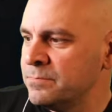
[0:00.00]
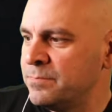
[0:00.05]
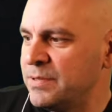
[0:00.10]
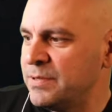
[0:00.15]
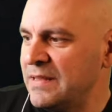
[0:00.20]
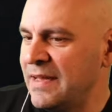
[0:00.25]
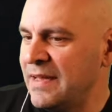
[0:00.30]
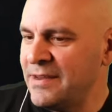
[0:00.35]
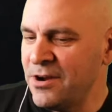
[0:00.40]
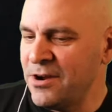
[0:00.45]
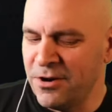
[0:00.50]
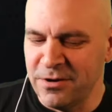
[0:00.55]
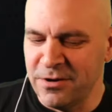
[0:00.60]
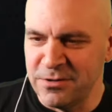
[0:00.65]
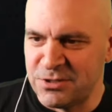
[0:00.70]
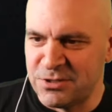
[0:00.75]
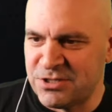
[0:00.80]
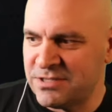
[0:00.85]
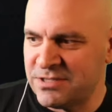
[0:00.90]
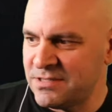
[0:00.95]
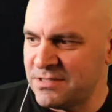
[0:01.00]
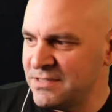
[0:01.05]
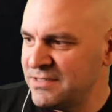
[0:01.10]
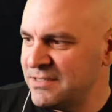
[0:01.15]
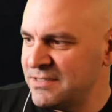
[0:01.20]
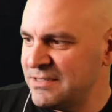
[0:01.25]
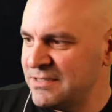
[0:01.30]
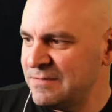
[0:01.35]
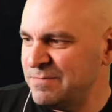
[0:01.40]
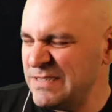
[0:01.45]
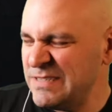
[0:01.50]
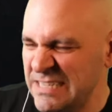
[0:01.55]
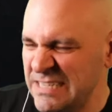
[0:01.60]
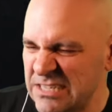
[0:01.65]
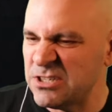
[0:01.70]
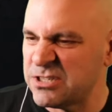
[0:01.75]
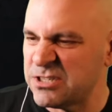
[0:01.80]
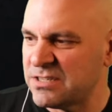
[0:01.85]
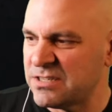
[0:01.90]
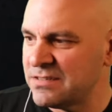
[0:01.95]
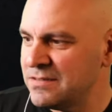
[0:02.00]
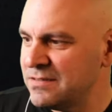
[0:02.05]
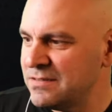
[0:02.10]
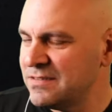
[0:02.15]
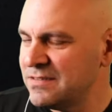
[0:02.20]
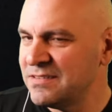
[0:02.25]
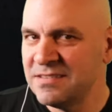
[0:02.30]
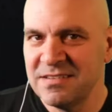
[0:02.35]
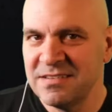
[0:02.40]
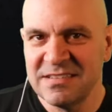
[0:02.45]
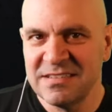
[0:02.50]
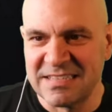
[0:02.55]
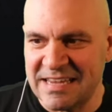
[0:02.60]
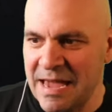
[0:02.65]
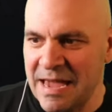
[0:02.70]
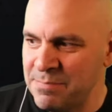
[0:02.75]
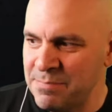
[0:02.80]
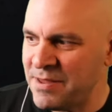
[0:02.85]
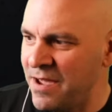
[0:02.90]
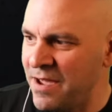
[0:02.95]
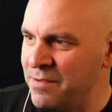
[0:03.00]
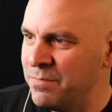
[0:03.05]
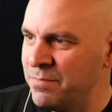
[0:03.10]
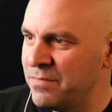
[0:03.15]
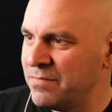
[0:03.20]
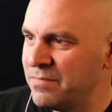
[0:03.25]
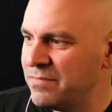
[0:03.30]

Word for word: Players, players, is it game time?